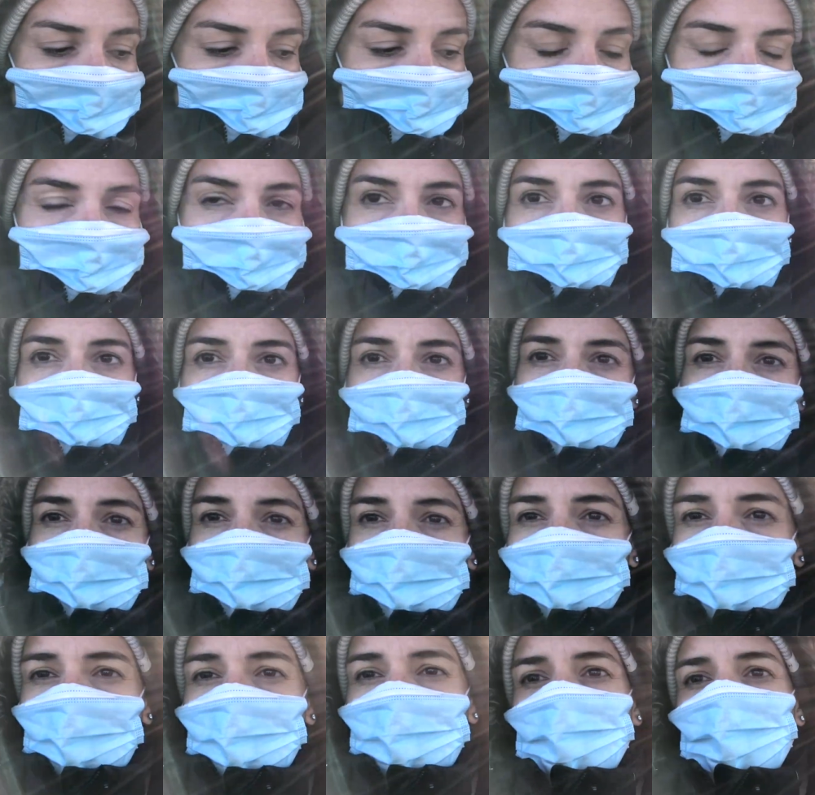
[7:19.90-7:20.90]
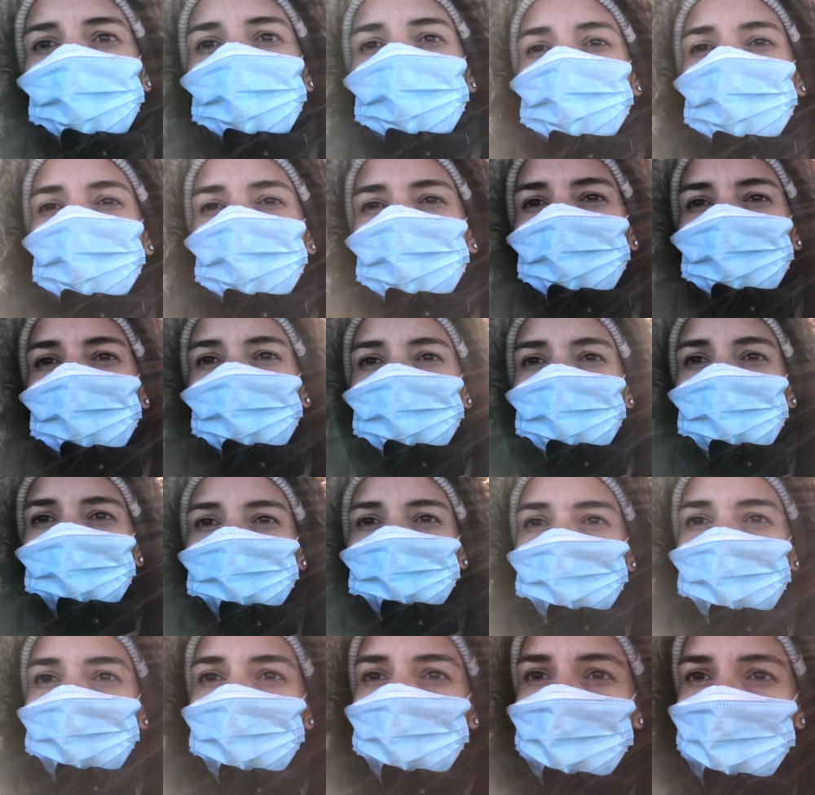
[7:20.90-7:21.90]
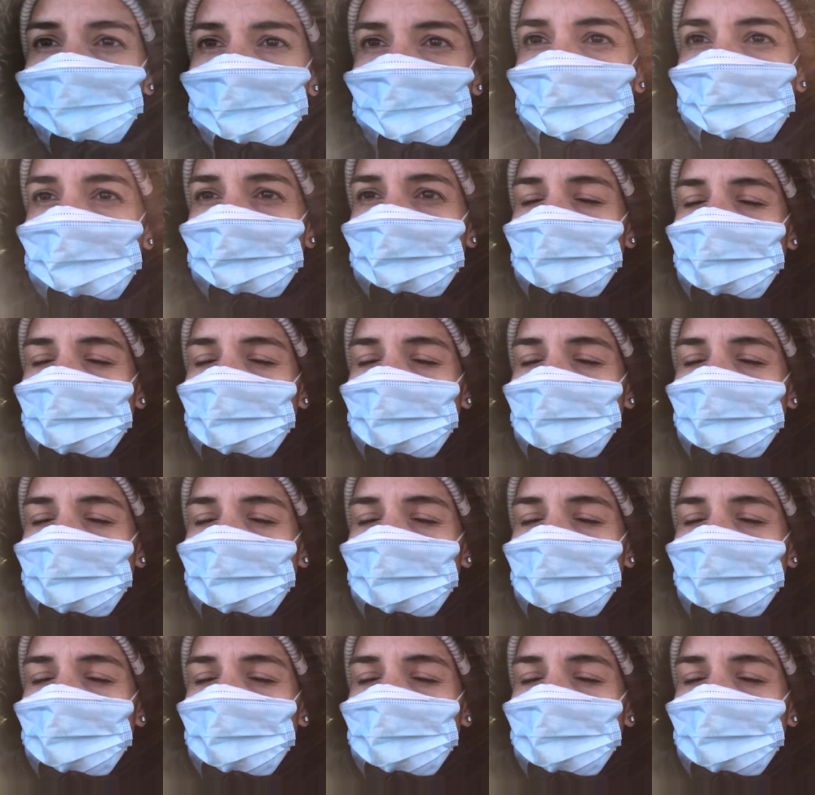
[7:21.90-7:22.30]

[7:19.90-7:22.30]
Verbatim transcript: And freeze. You think the sun is